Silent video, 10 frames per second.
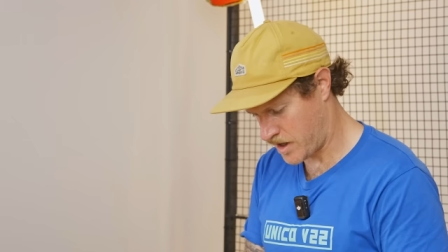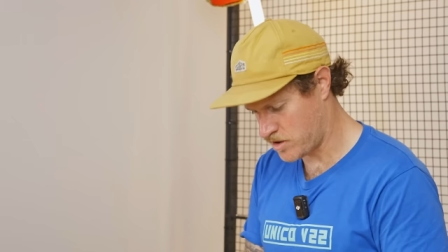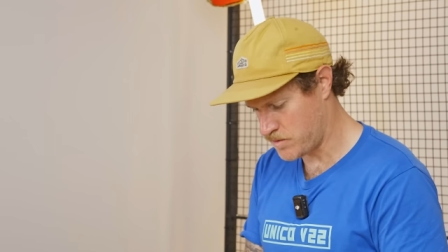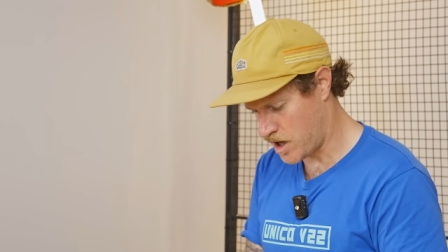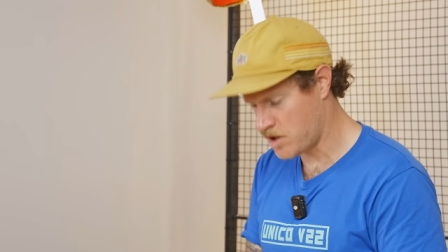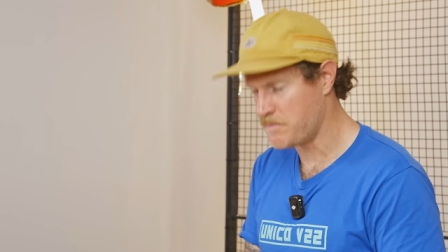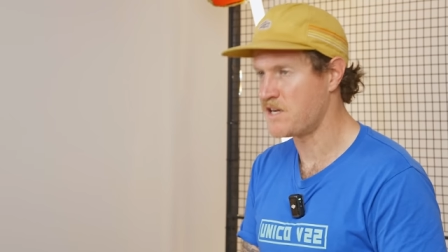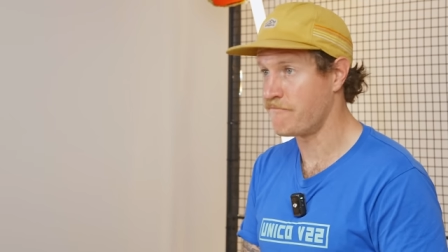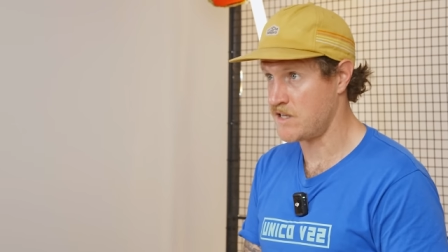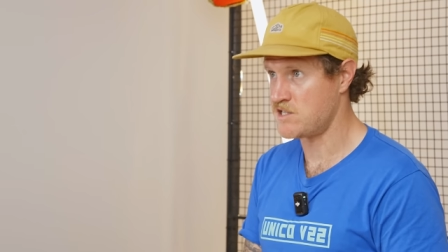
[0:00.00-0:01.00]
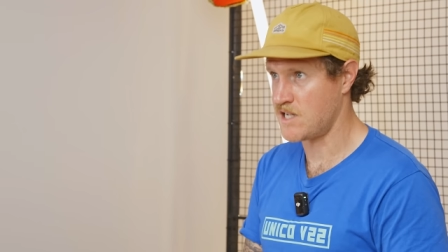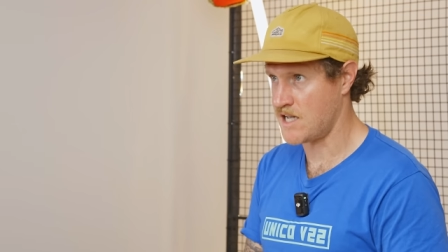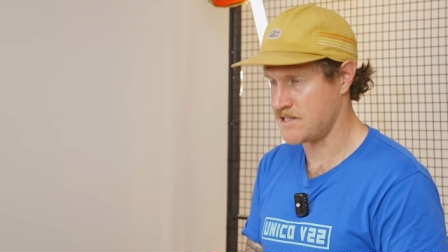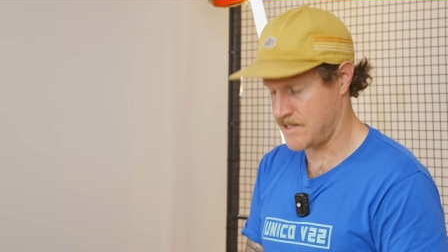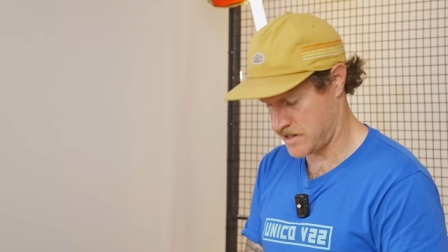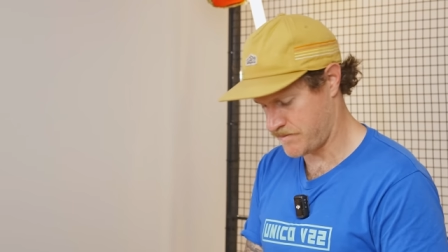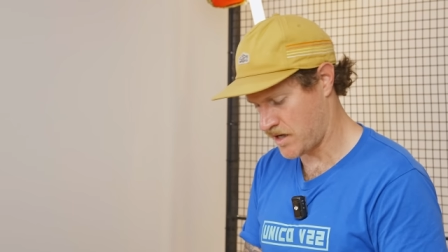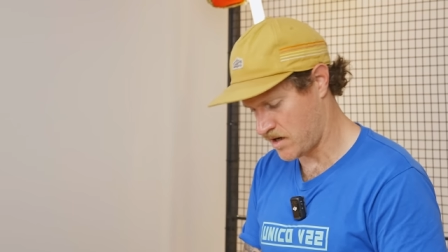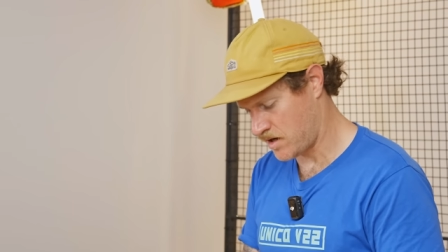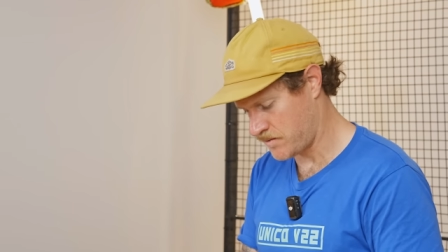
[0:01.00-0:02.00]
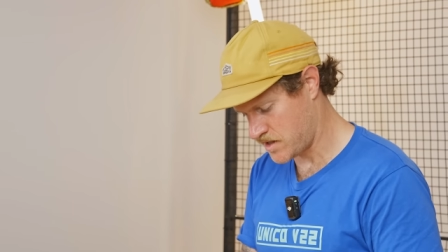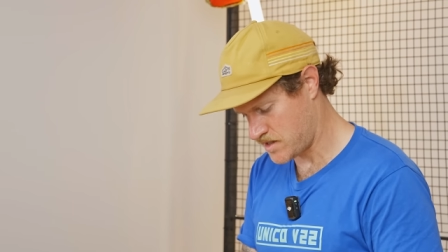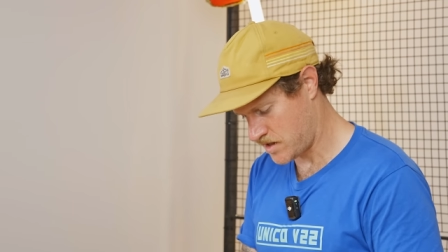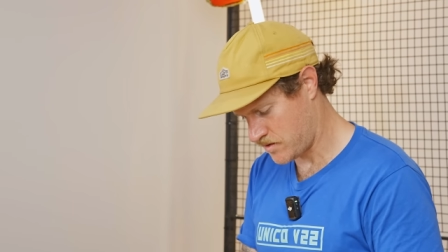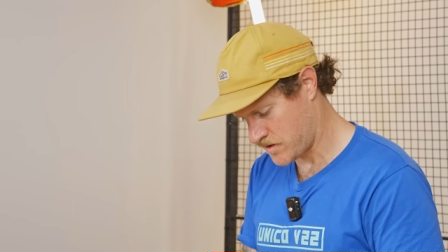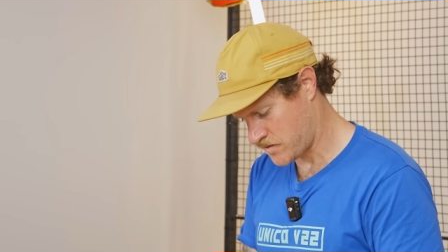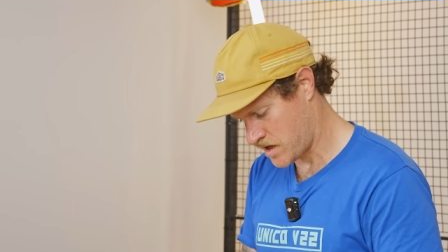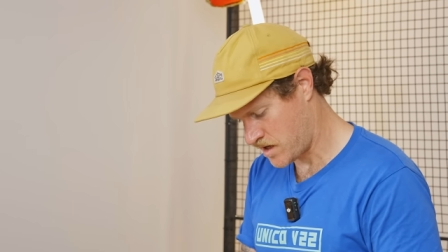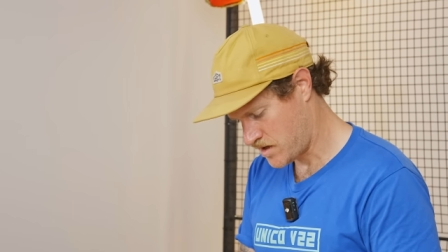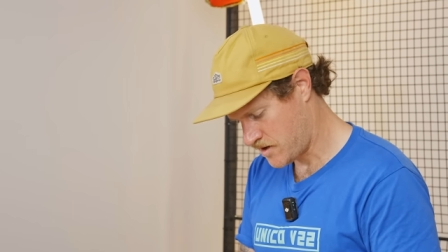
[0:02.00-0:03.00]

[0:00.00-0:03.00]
I could be convinced to get 6, but I'm gonna stick on 3